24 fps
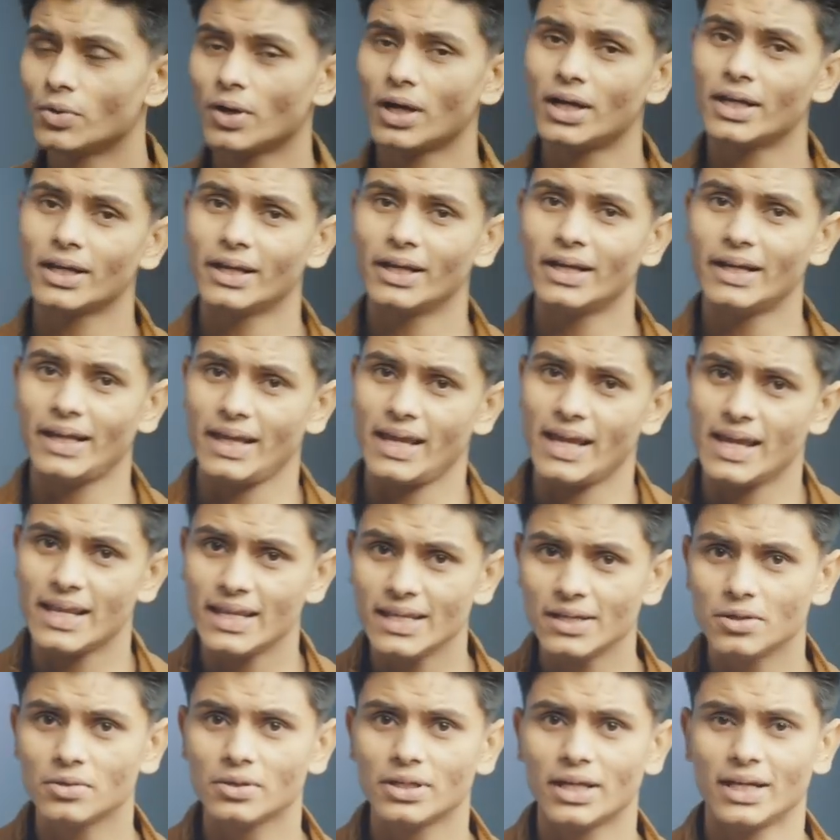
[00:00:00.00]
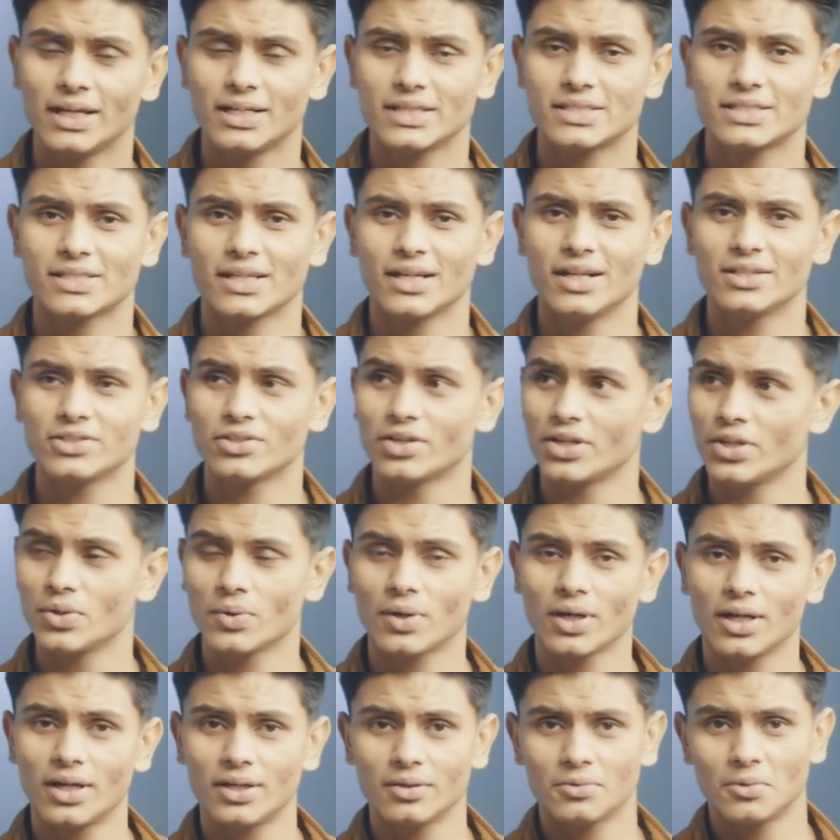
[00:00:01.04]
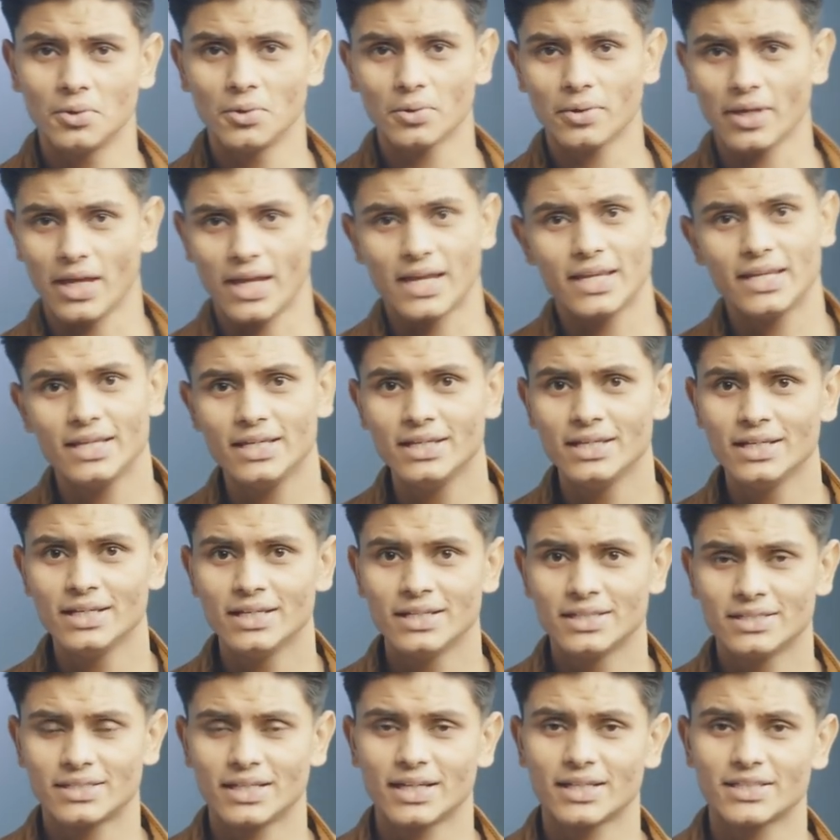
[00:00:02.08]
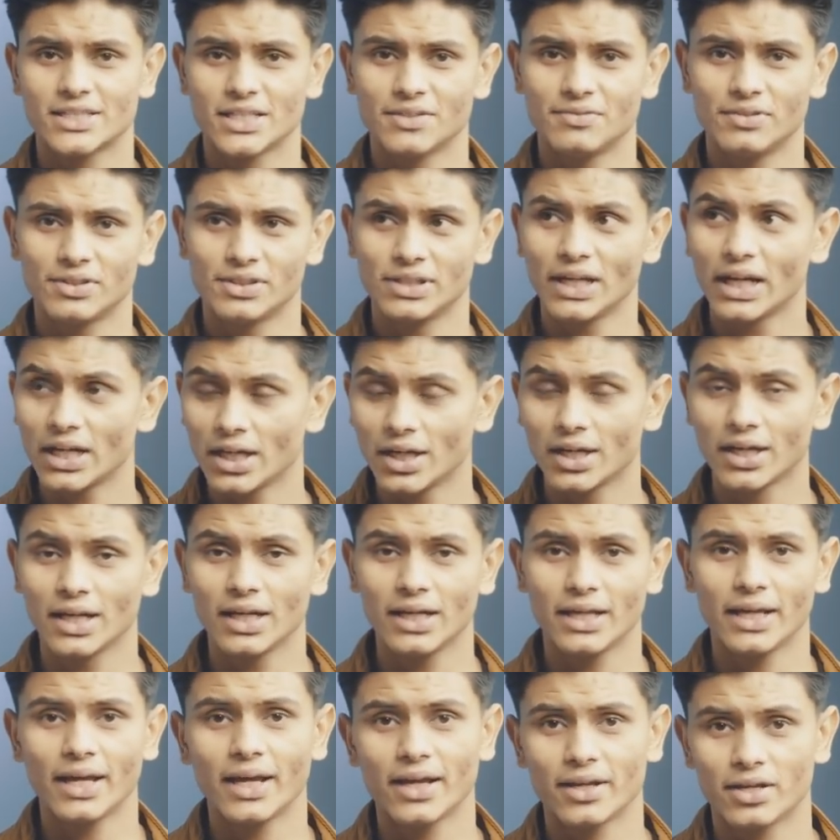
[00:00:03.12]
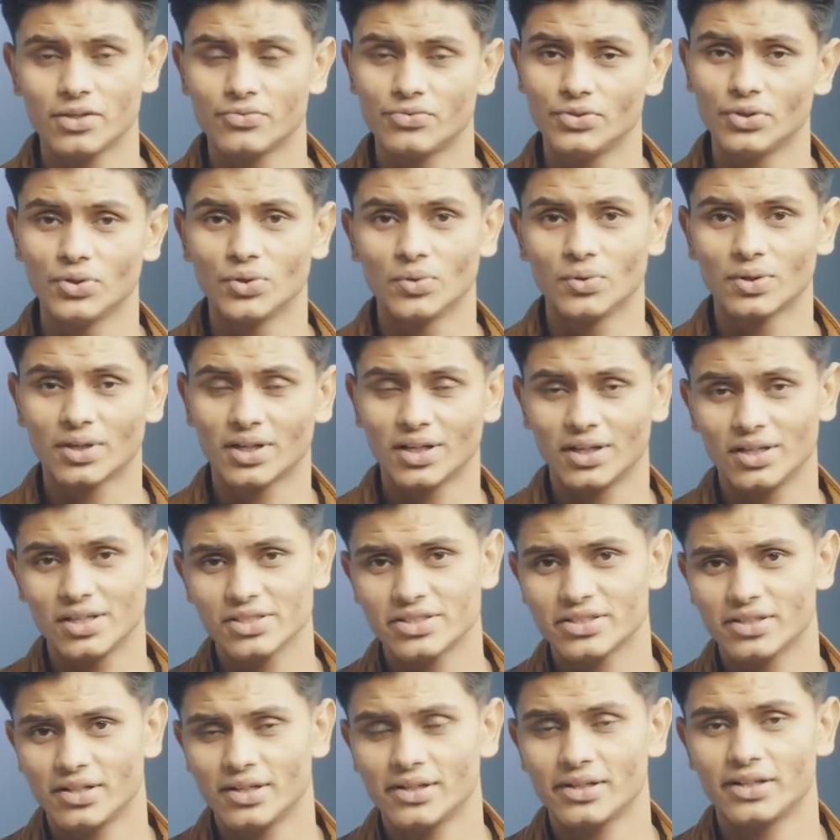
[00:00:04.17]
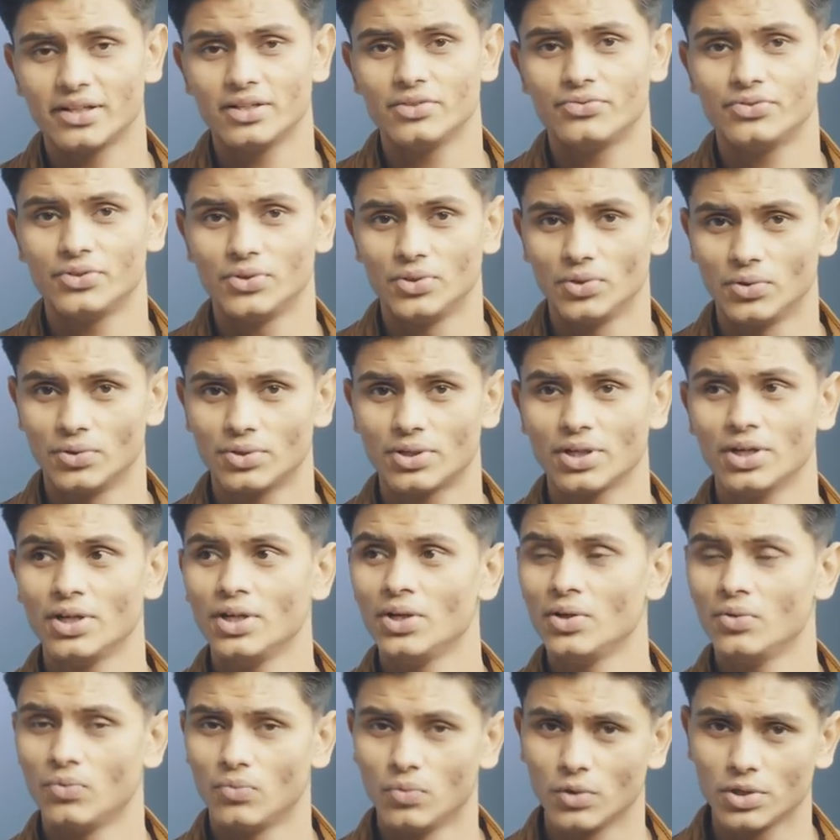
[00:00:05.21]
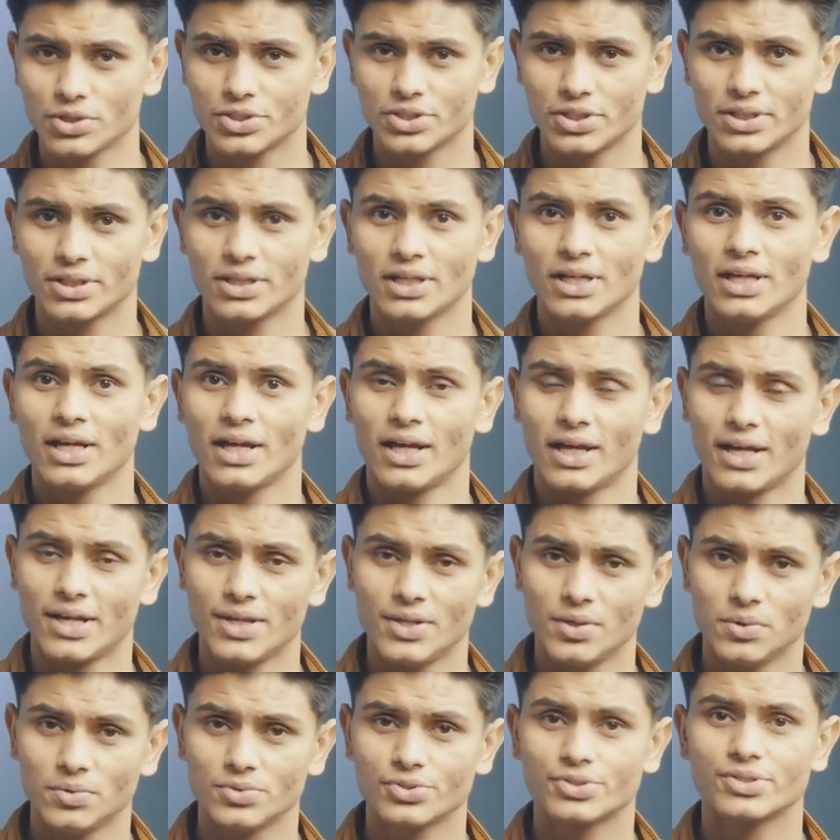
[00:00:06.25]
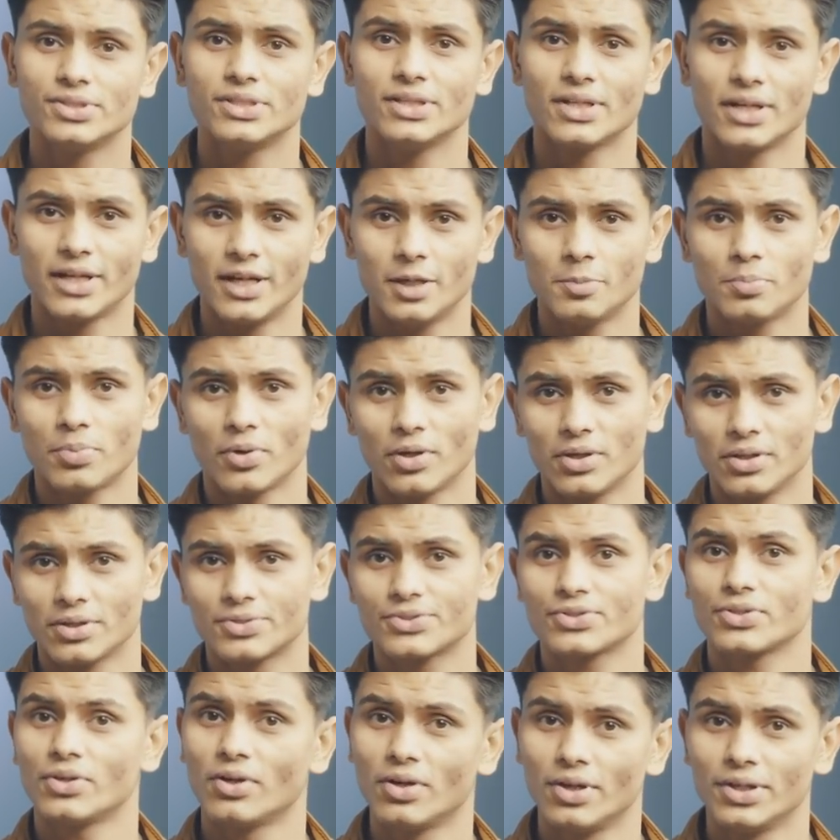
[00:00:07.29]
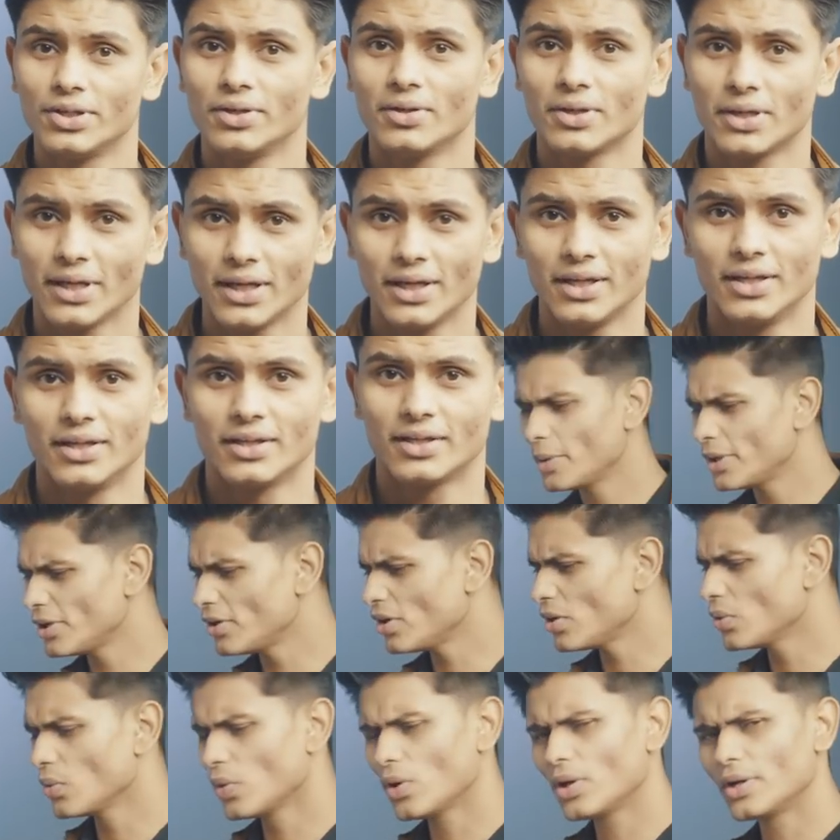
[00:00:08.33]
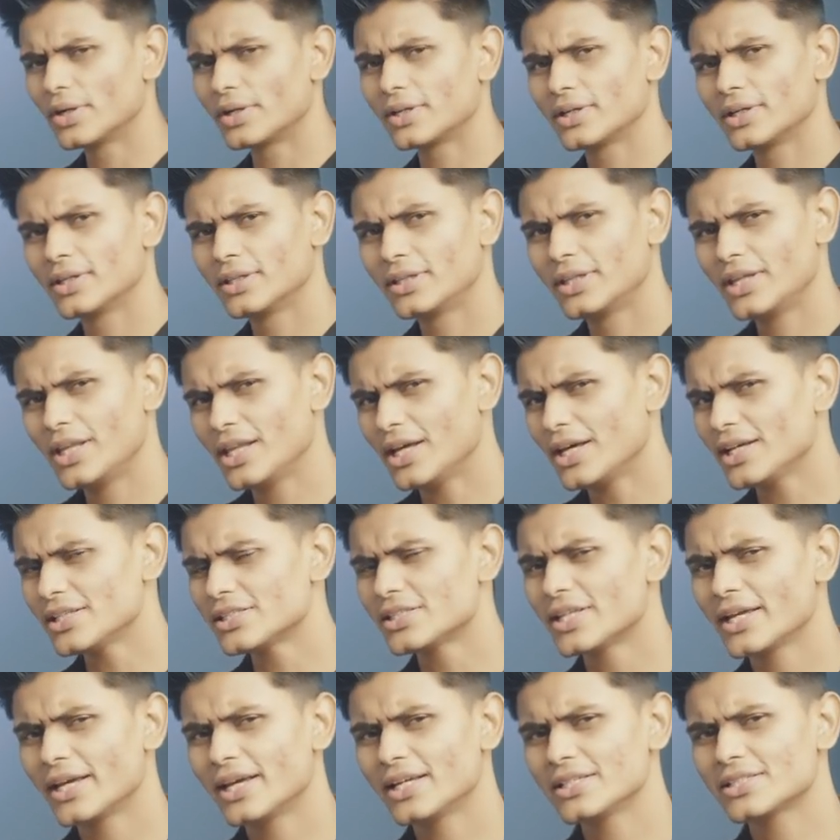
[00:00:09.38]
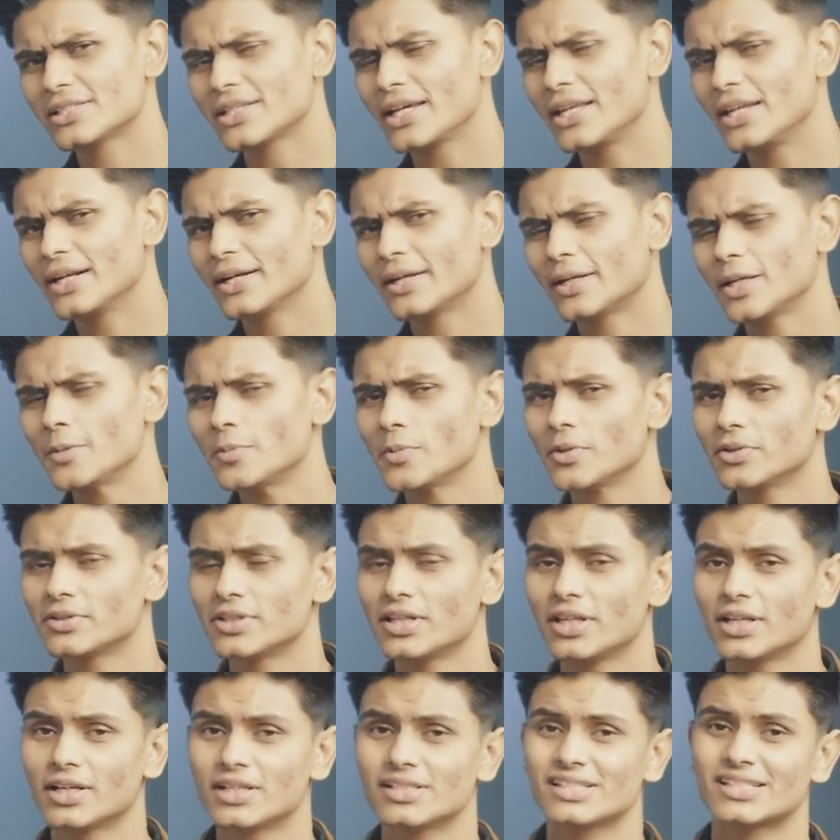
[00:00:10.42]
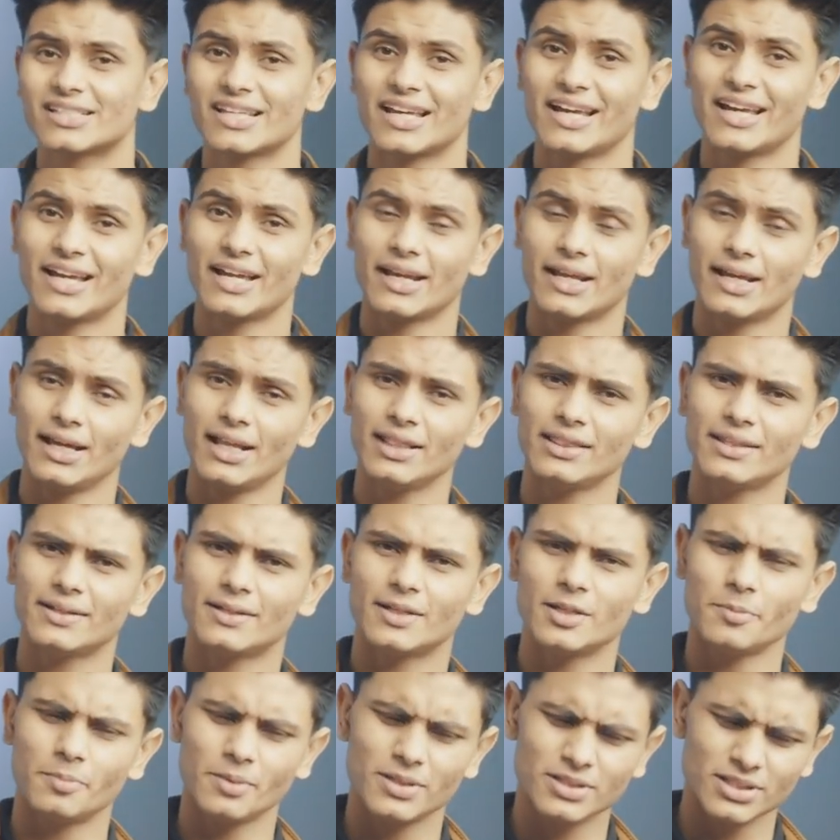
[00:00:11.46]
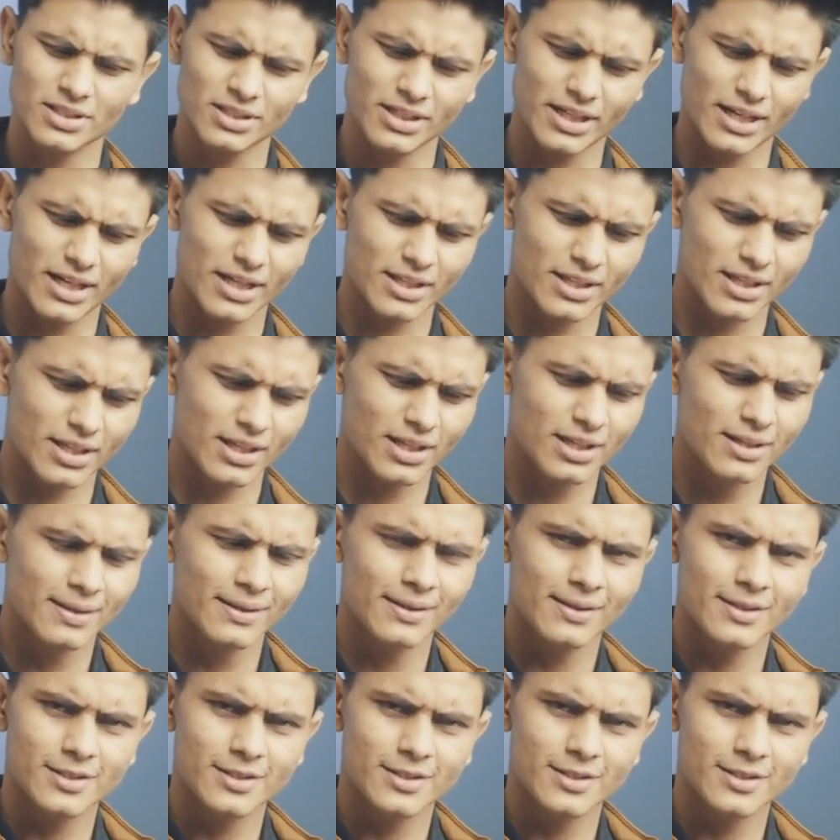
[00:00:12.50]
you can't get any good hairstyles or you can't look any sexy with that ugly hair if you don't condition it and if you don't wash it and use the right products on your hair. But you know what? The last hairstyling tip or the last hair health tip isn't anything